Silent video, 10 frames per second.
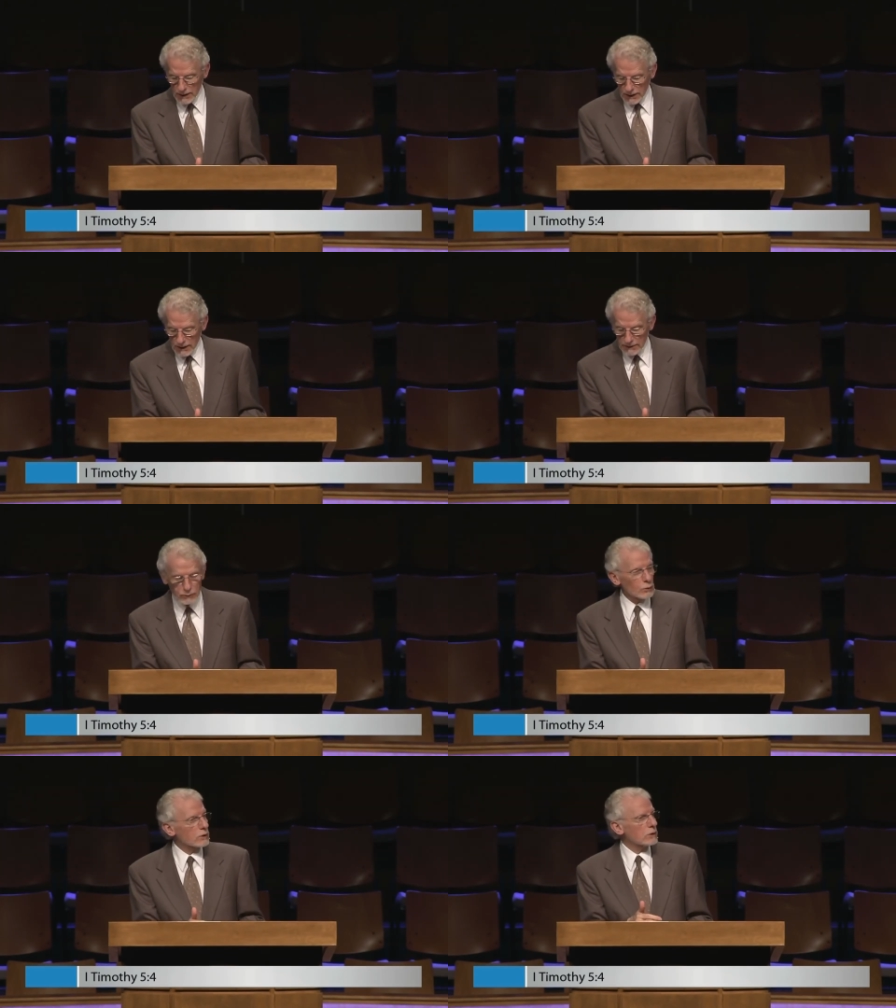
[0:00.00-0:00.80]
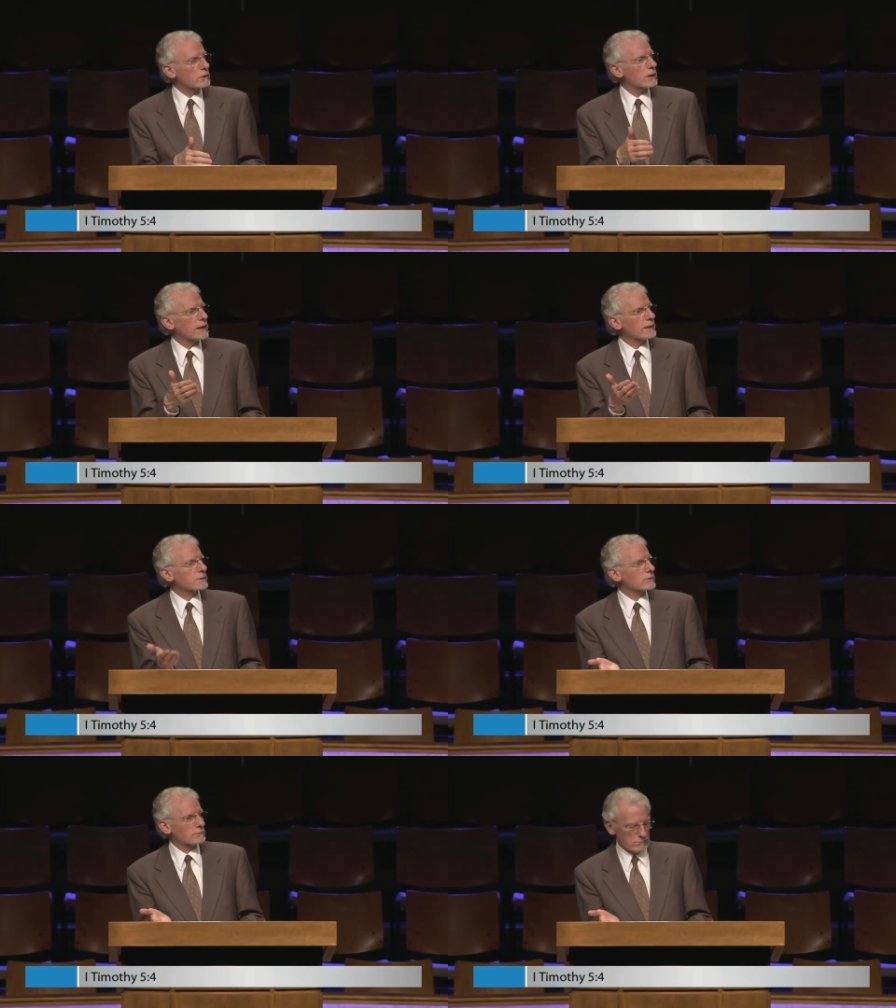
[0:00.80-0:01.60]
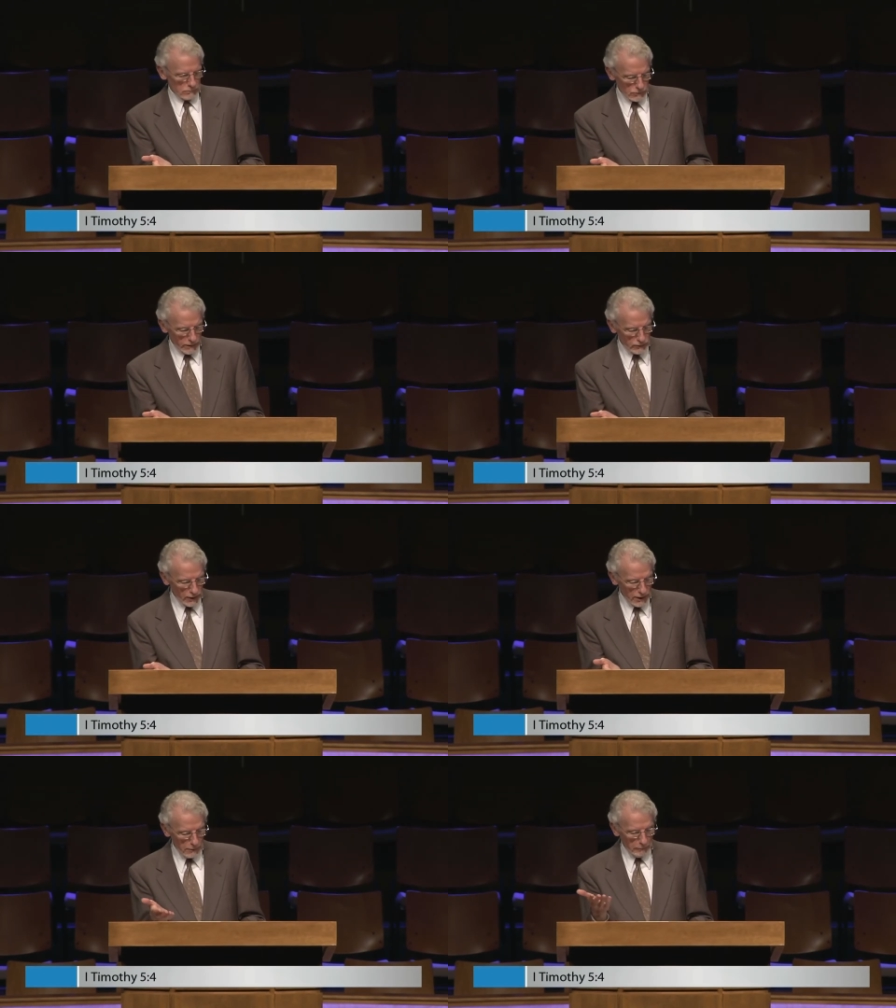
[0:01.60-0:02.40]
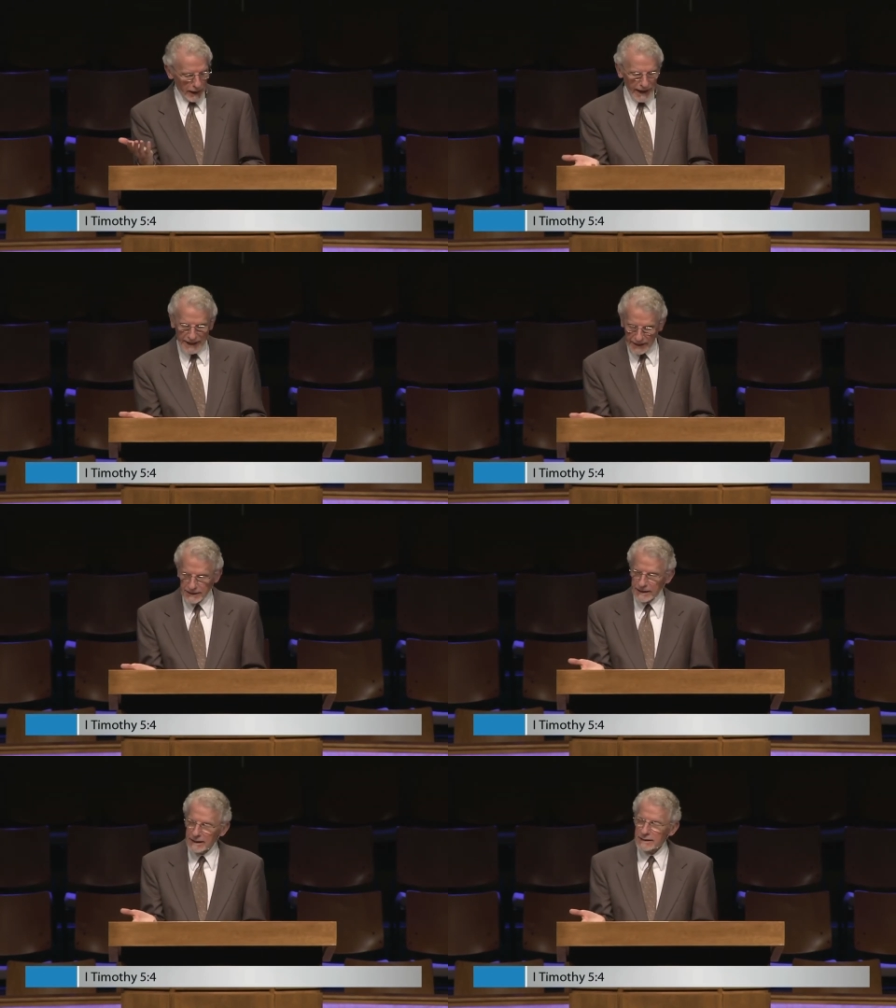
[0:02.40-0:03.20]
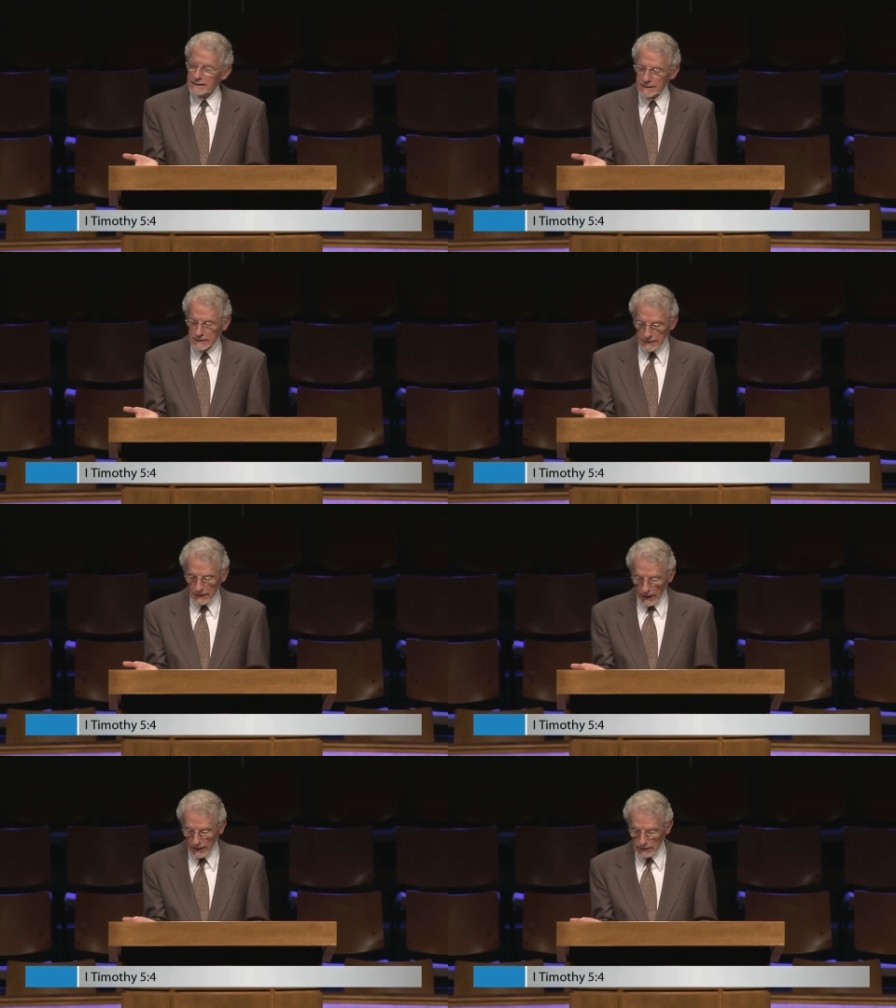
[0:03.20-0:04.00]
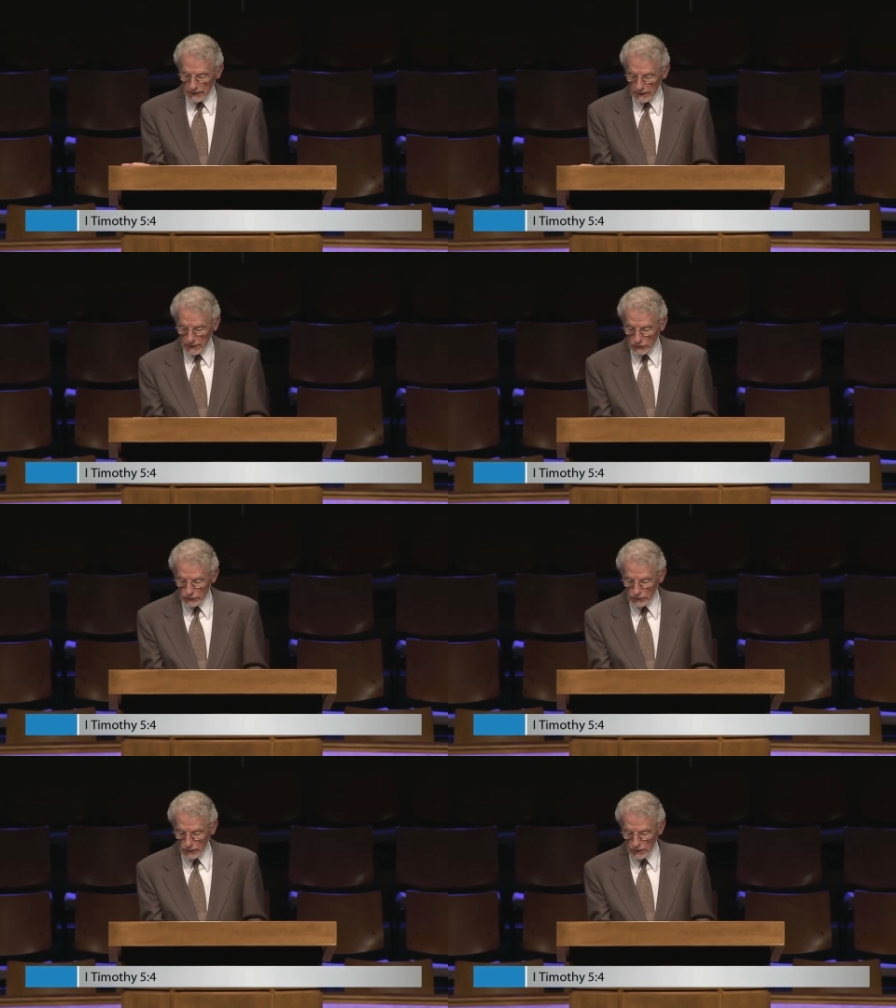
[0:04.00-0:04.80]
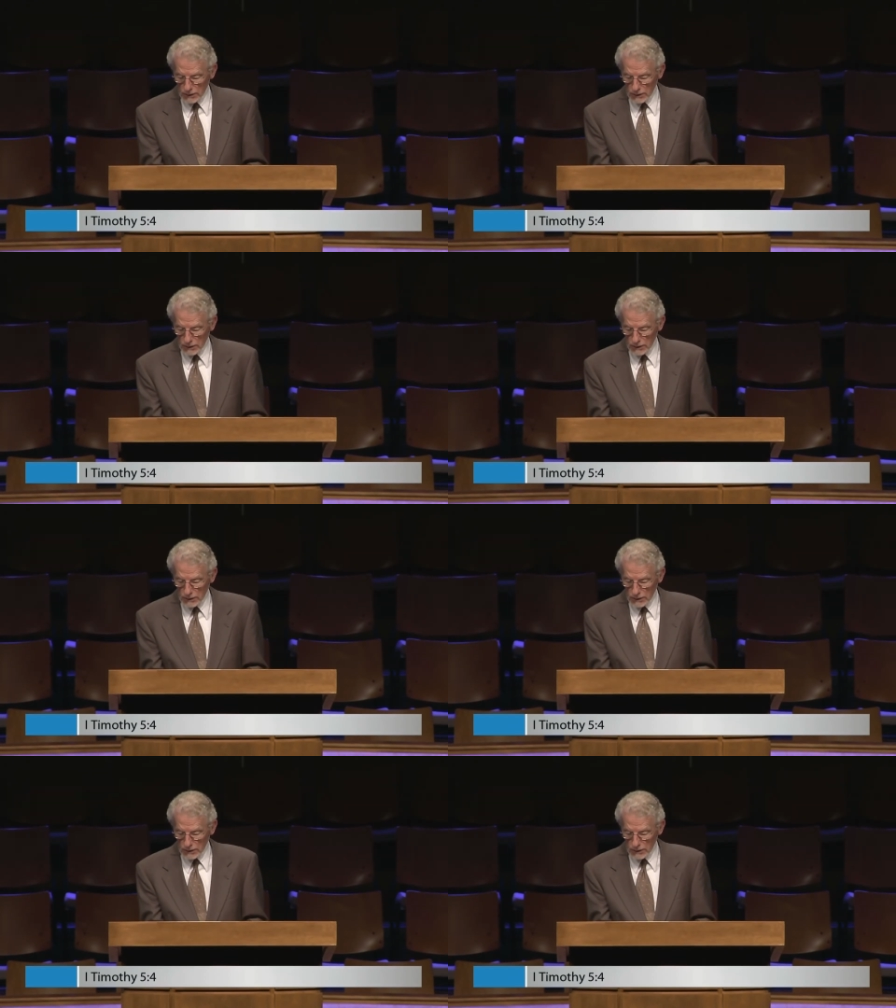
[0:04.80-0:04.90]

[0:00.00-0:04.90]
Uh, this word uh, translated piety, godliness.